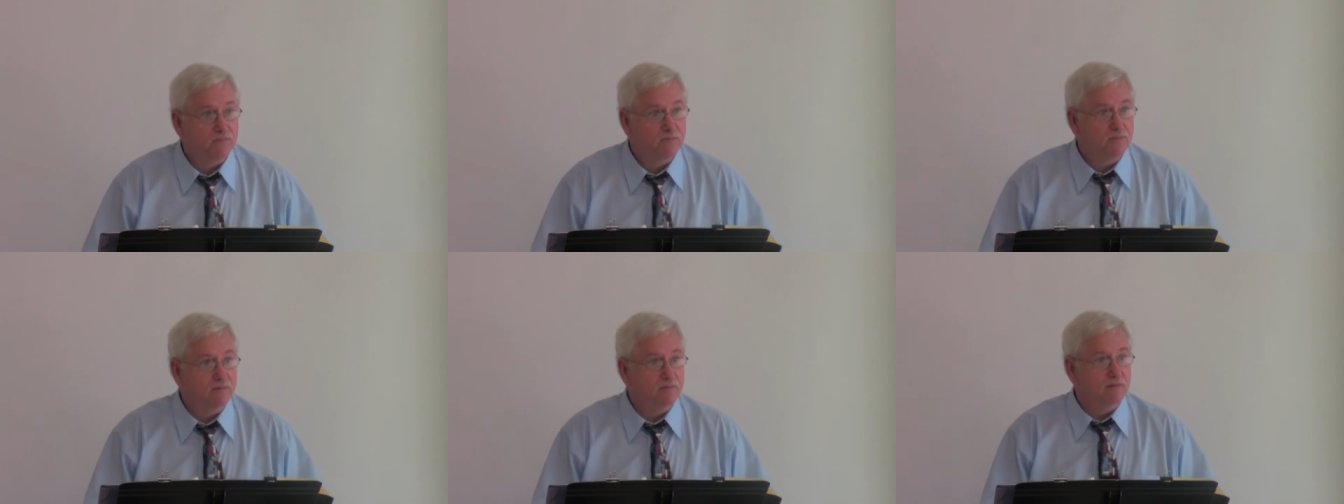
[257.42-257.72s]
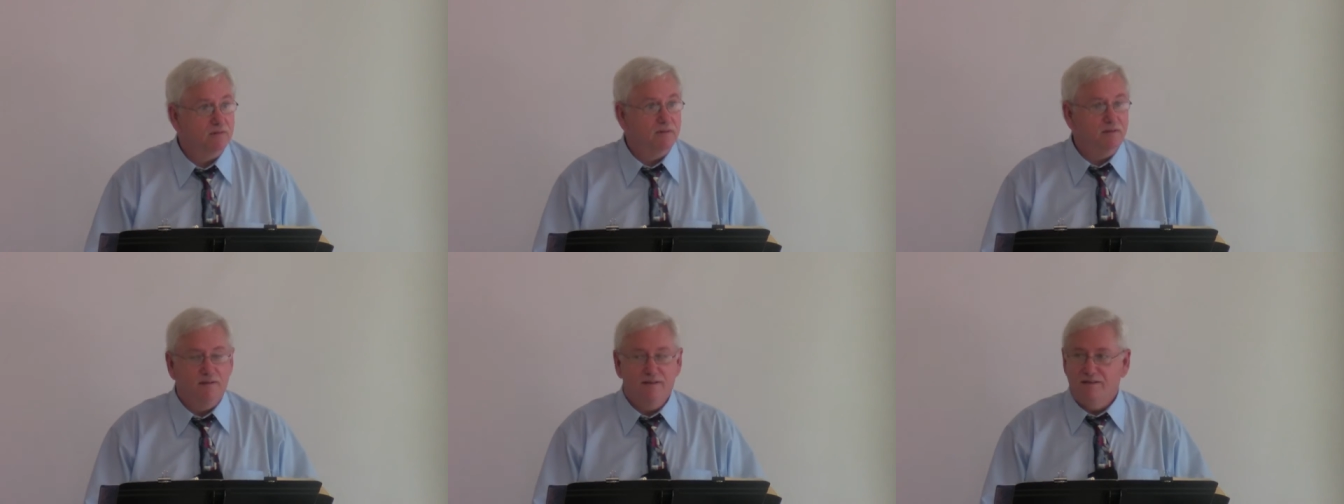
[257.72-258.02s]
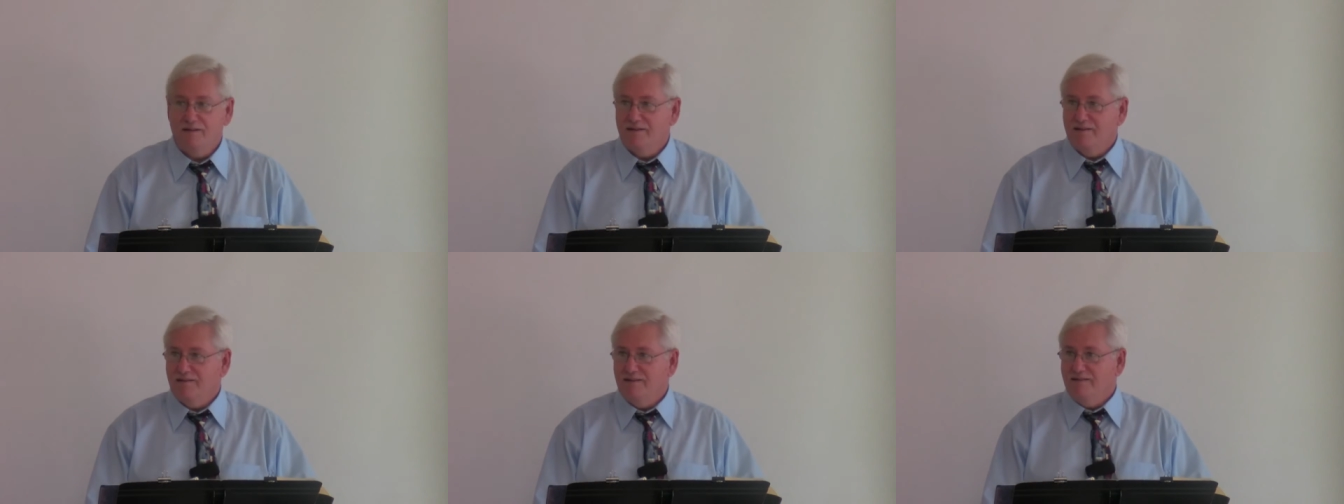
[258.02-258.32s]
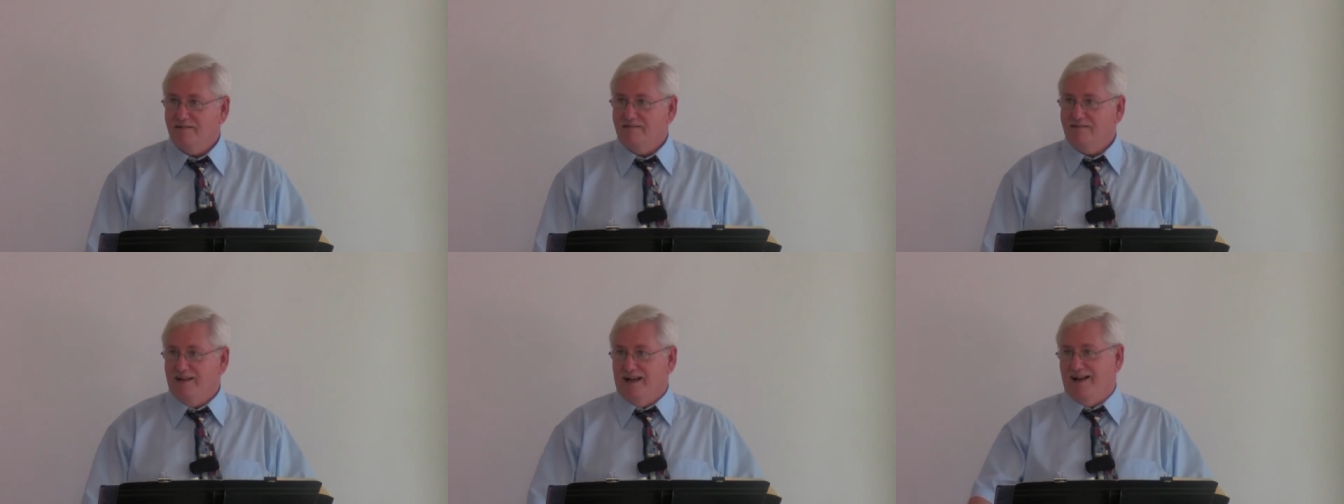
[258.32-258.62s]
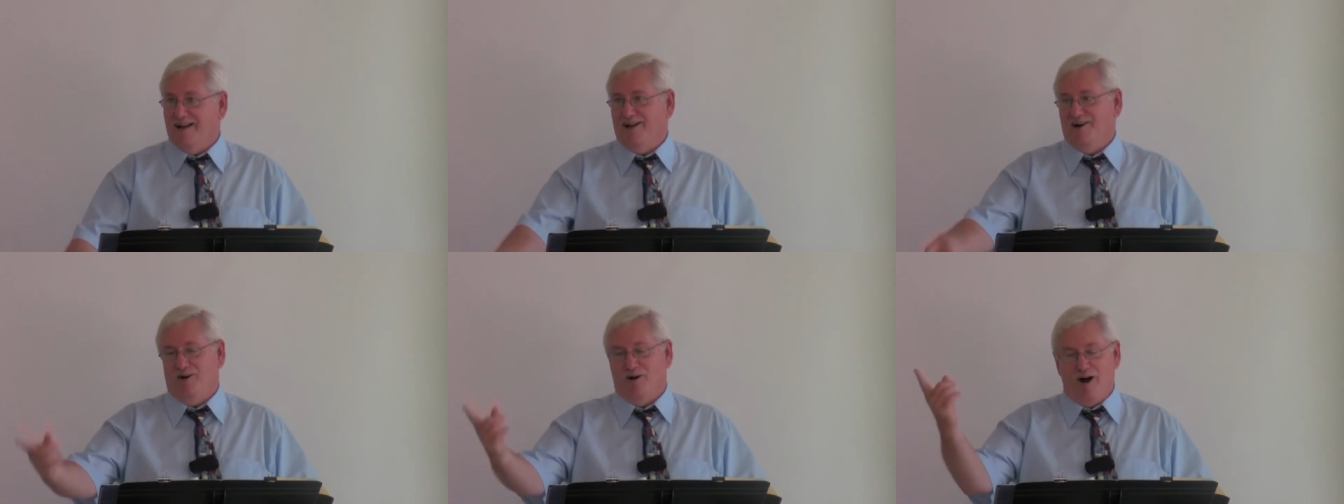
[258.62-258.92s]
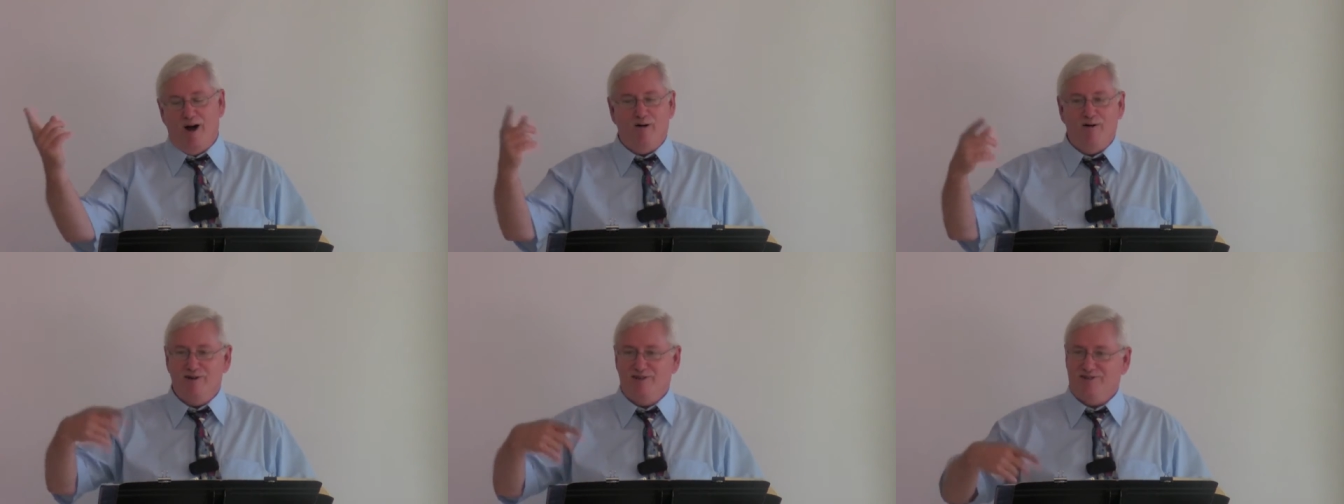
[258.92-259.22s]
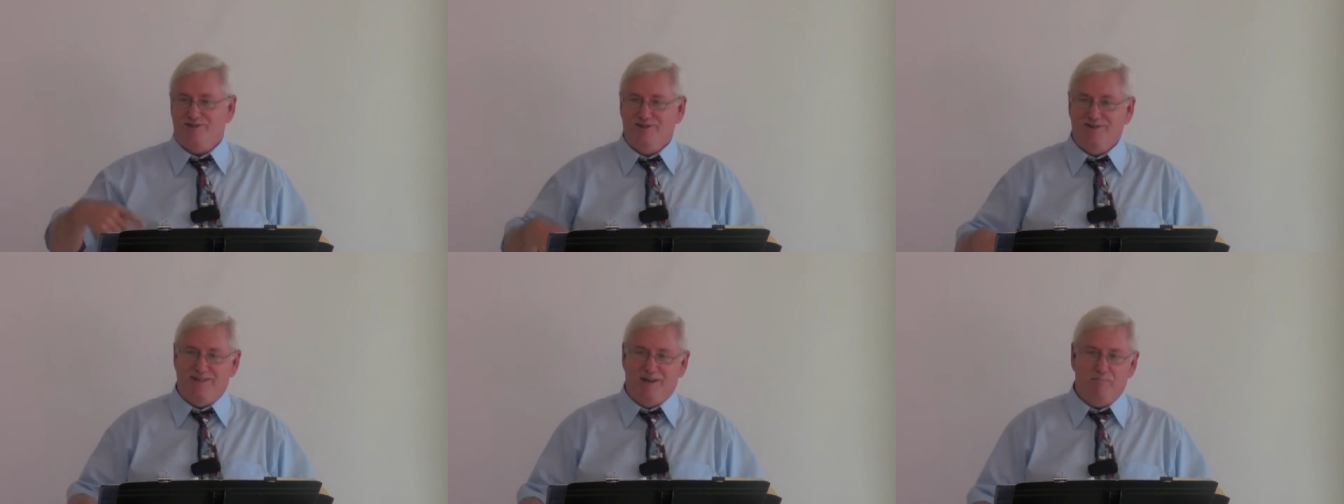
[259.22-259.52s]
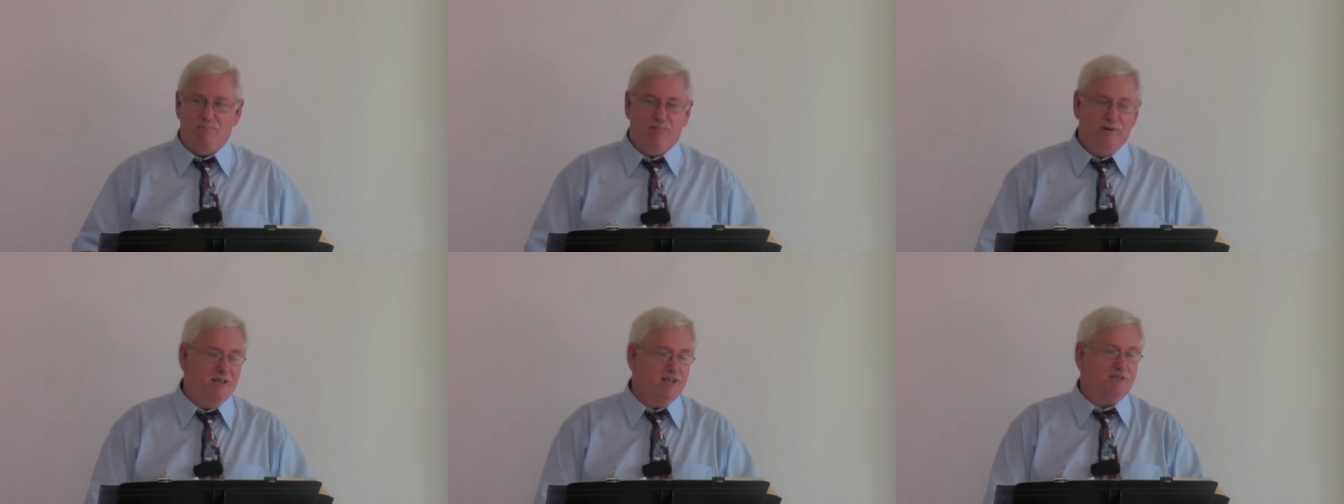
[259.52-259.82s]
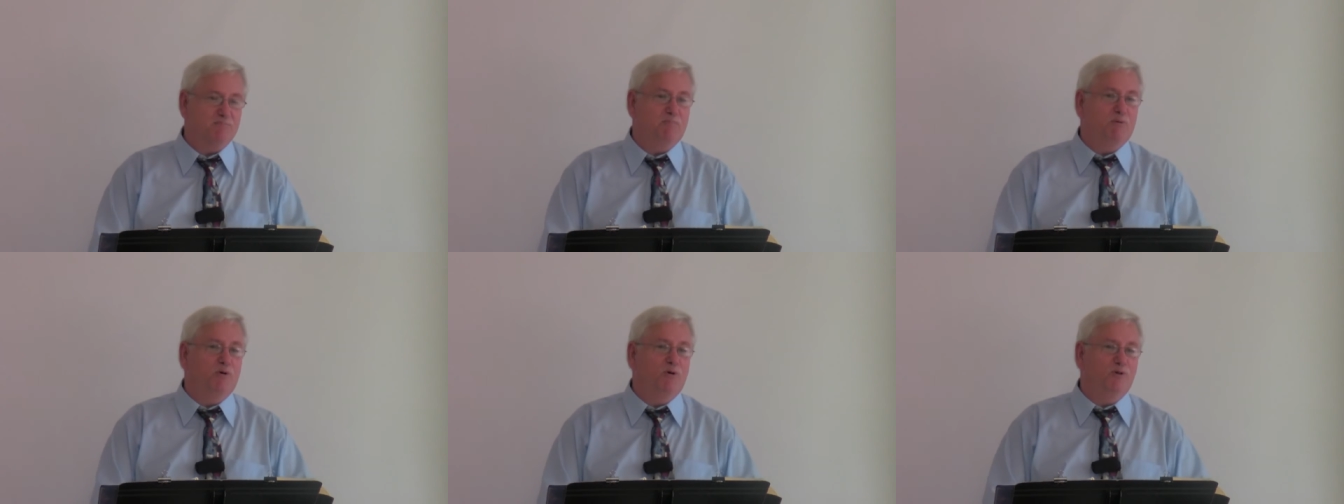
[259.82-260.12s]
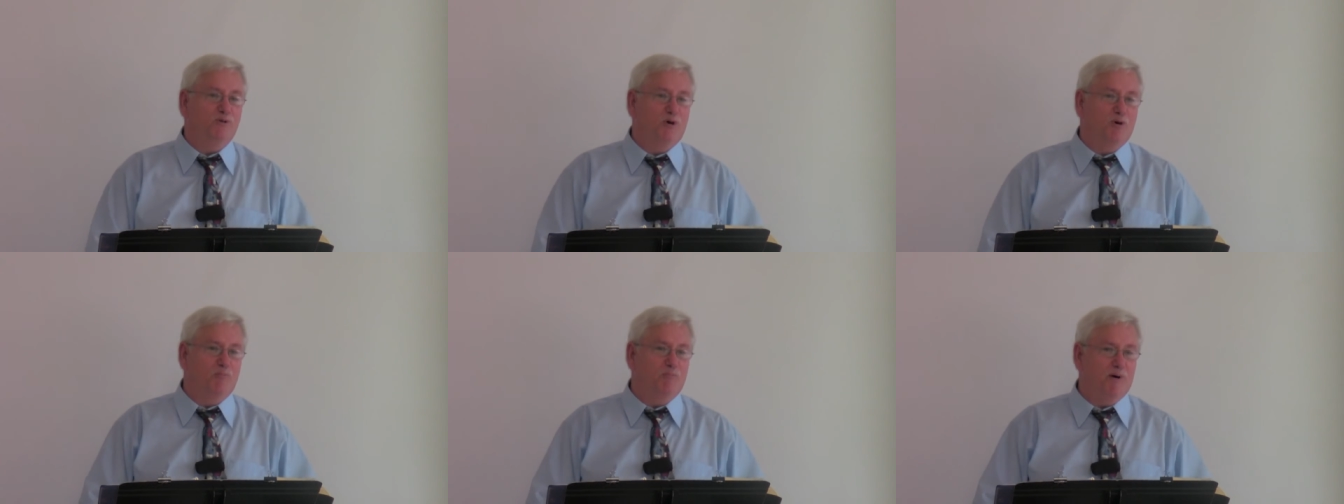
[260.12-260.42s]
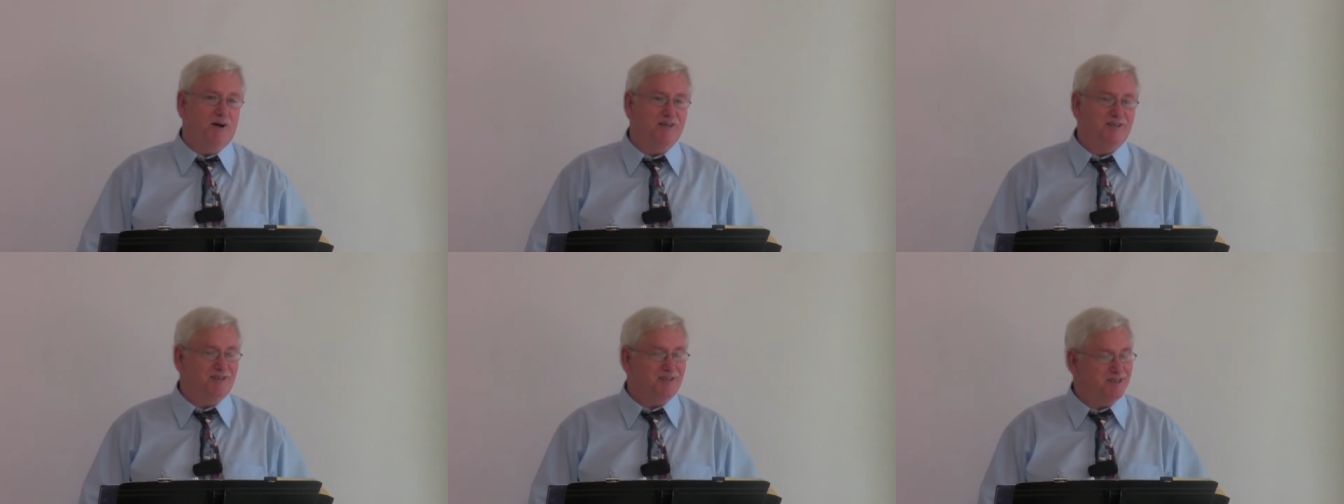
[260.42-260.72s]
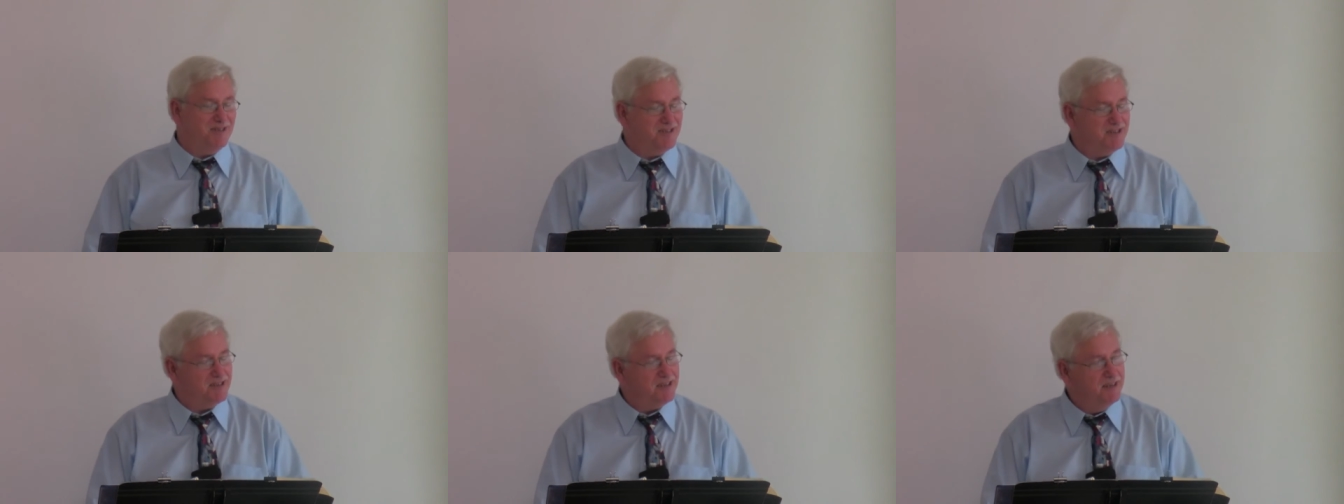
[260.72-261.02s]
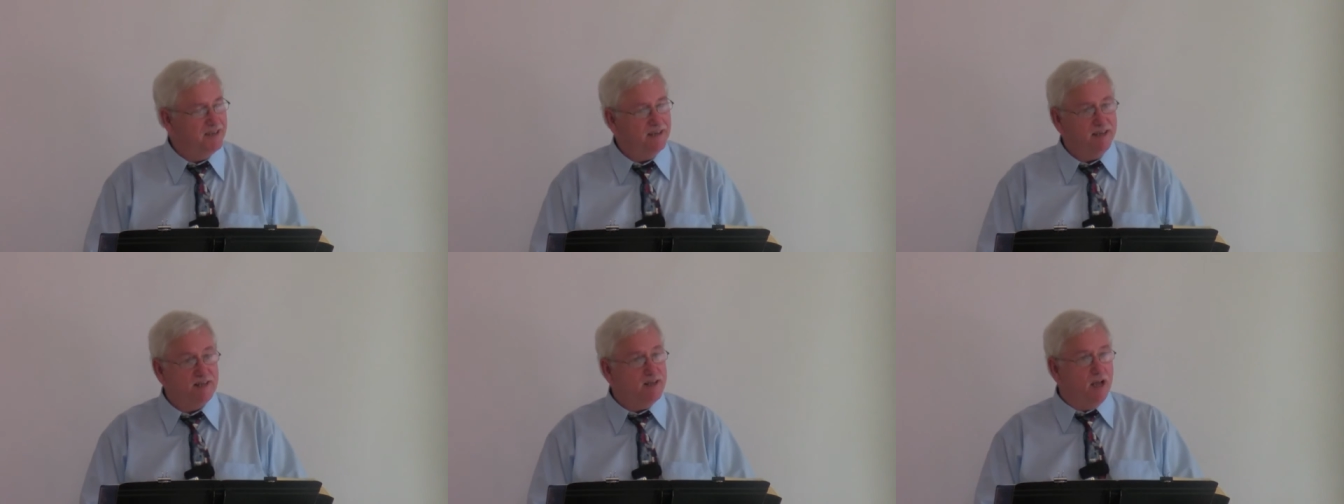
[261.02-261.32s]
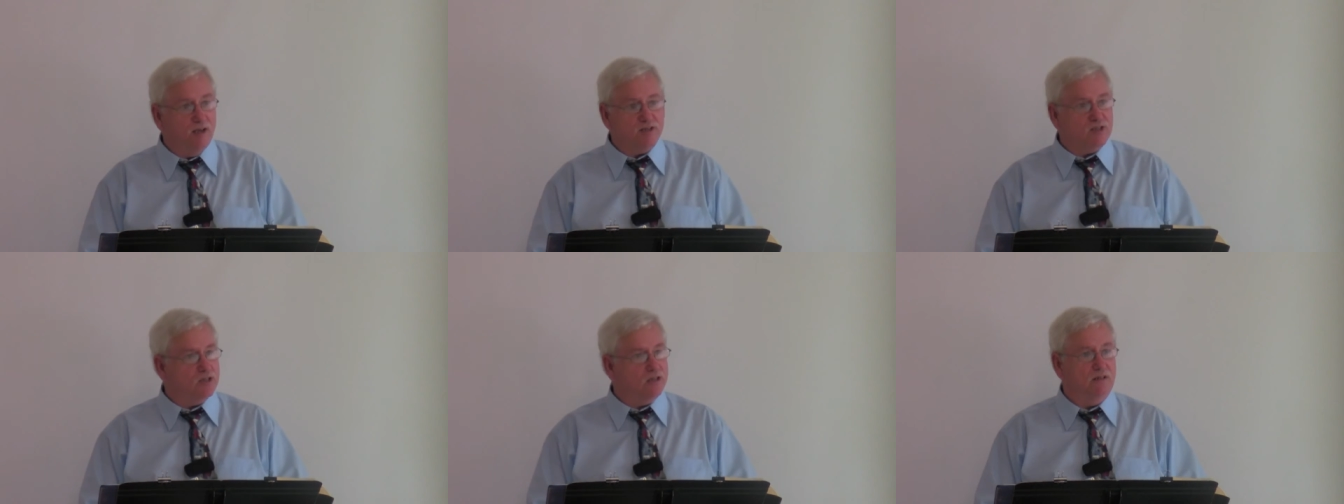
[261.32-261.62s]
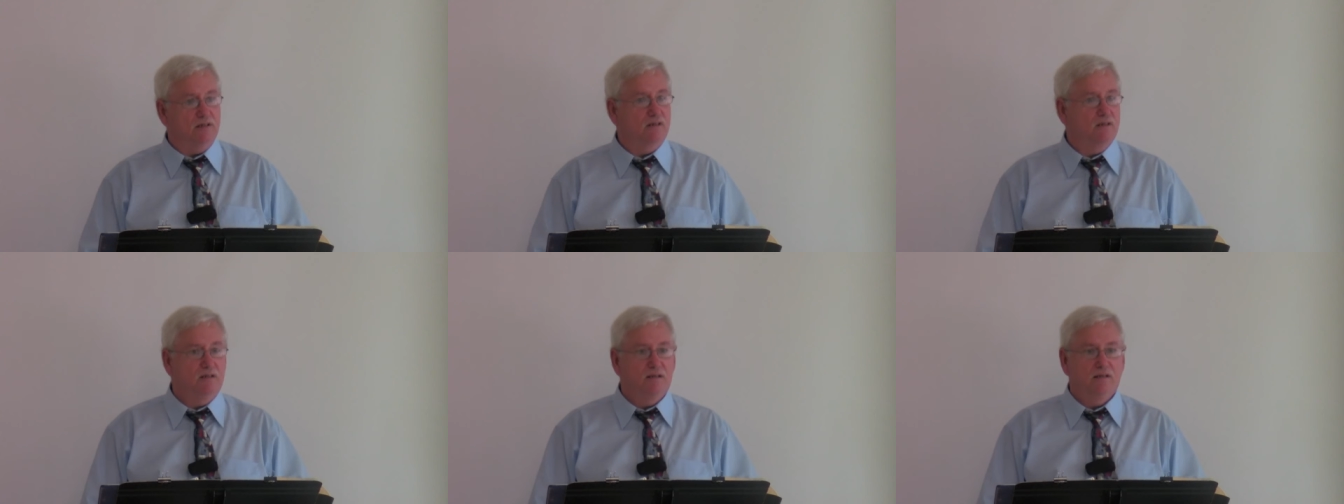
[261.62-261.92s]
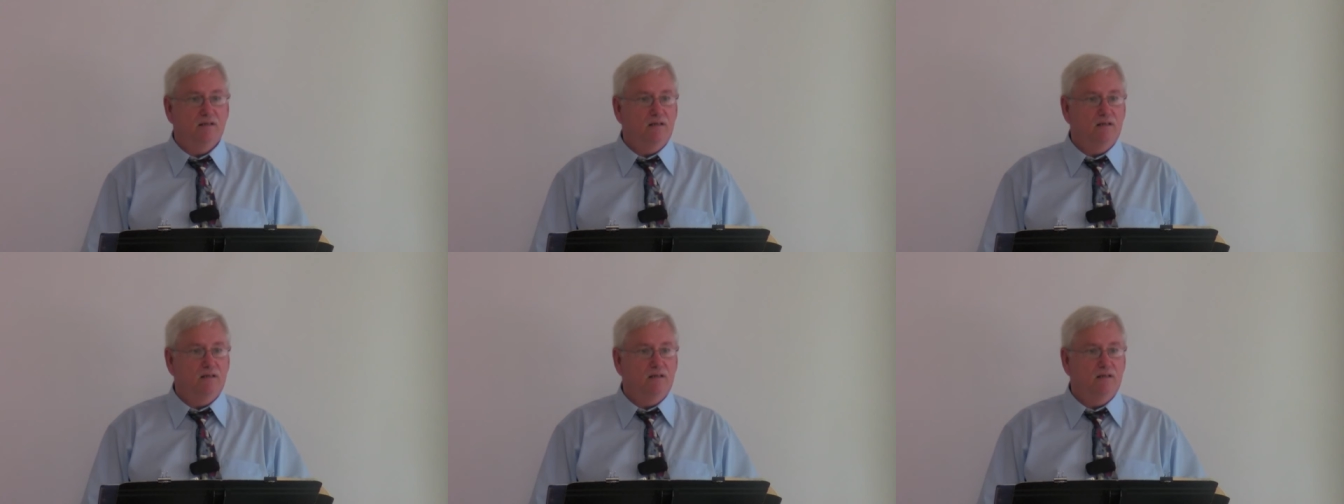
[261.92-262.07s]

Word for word: He doesn't pull. Yeah, I know. I always do that. But he doesn't pull no punches. He doesn't.